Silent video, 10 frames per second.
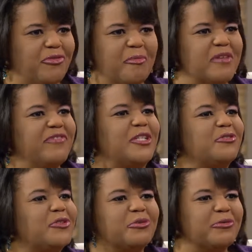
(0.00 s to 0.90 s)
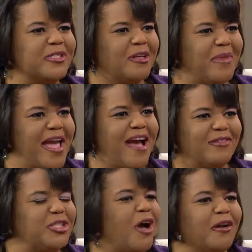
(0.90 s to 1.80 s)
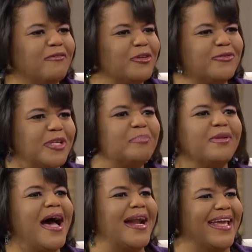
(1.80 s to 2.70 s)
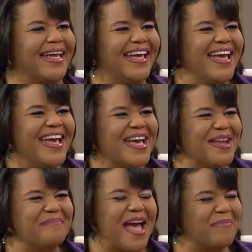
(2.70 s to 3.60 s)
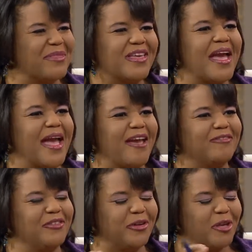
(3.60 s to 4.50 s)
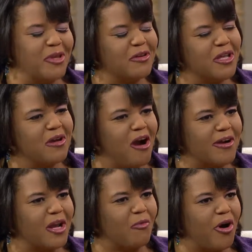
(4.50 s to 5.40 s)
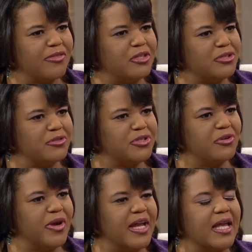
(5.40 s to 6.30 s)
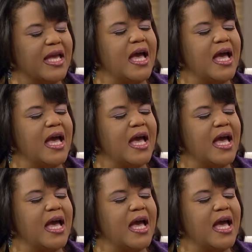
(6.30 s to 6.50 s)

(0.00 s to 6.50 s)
From adventure tourism, I have a shot of you ziplining in Mammoth Cave, to the community gardening work that you're doing,